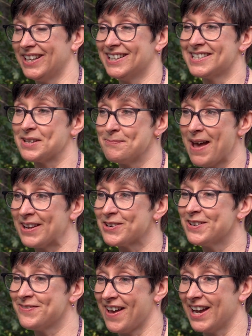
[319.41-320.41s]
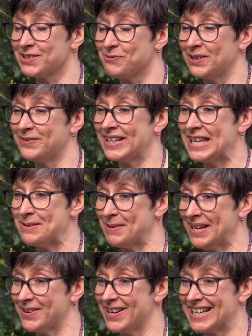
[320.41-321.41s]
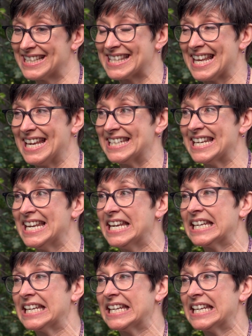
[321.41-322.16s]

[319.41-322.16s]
And as a matter of fact, what we keep hearing is that